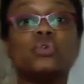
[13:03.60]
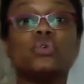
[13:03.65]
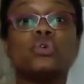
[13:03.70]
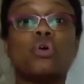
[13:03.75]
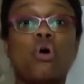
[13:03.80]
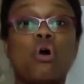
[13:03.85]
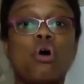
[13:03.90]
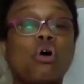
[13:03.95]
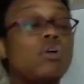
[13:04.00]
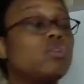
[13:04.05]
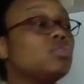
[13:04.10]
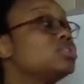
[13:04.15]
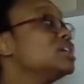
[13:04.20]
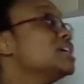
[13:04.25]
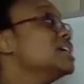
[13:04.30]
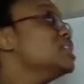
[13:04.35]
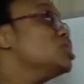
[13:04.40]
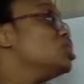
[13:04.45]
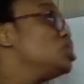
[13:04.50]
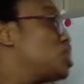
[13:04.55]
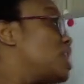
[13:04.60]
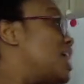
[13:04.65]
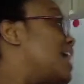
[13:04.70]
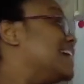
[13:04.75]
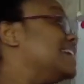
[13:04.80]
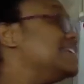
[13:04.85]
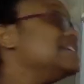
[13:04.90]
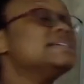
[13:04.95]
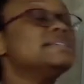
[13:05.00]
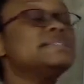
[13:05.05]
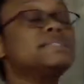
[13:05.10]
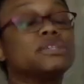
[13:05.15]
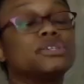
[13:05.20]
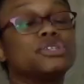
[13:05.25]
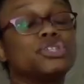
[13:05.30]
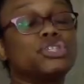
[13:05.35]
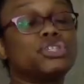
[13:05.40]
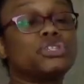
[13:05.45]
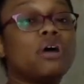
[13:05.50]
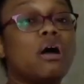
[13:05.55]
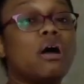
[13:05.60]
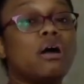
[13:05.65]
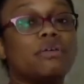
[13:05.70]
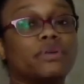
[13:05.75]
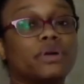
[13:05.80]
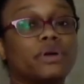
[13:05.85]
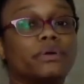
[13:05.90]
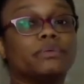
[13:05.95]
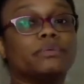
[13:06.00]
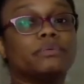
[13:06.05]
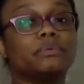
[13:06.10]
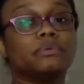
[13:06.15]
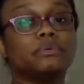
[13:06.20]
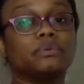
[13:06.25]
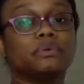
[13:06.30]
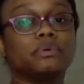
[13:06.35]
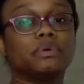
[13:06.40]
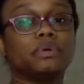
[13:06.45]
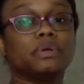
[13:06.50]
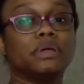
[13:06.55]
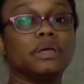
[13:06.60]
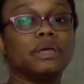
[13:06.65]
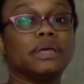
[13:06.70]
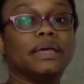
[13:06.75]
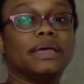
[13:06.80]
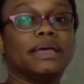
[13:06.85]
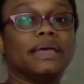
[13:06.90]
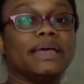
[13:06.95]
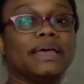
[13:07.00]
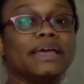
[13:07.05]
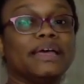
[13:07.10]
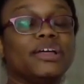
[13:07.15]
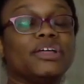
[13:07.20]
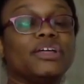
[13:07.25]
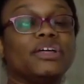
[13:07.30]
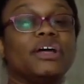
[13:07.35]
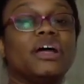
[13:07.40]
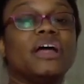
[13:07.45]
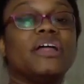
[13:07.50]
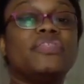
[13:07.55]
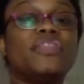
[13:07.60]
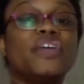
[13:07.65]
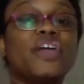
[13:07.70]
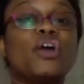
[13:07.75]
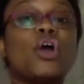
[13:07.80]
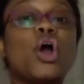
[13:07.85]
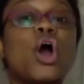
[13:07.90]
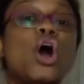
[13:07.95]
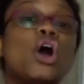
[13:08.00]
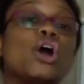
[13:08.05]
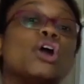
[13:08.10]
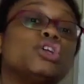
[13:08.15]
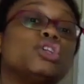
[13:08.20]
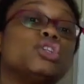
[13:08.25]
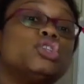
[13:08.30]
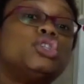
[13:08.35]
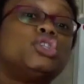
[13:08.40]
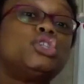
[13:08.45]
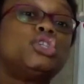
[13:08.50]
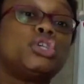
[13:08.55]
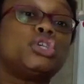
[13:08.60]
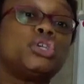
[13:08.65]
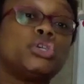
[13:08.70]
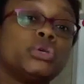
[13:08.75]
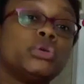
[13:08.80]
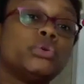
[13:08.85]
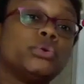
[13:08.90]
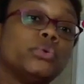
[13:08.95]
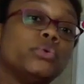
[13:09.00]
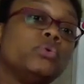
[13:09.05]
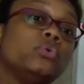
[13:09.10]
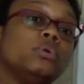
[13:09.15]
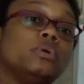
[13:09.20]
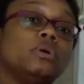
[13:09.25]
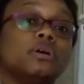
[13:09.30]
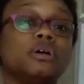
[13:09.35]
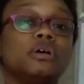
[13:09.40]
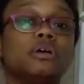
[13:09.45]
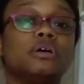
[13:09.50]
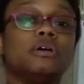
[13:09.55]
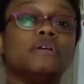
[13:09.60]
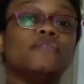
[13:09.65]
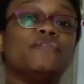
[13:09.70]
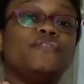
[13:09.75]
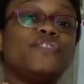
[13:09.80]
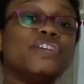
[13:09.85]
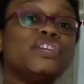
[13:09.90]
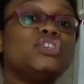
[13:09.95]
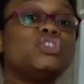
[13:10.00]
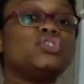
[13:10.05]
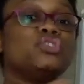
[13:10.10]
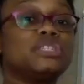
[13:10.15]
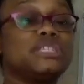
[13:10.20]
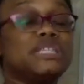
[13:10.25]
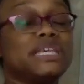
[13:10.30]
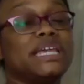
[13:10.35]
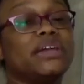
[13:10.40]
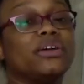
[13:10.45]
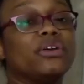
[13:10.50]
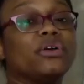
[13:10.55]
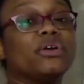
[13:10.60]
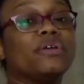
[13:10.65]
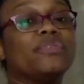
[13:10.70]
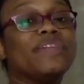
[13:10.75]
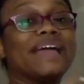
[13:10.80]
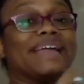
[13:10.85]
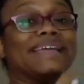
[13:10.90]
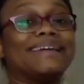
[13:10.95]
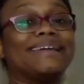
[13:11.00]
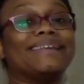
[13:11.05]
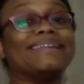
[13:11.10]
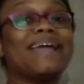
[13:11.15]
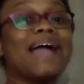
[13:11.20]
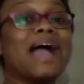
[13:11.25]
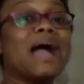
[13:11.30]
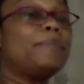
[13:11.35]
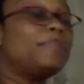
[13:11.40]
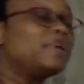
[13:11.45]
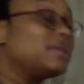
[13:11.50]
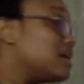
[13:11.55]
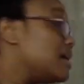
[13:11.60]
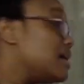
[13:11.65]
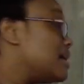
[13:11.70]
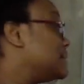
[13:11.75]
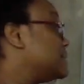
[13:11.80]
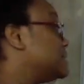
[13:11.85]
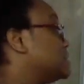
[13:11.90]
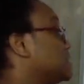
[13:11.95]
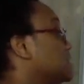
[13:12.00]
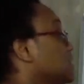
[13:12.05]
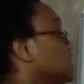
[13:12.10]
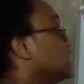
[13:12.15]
called China's sorrow. There are two features here that get capitalized.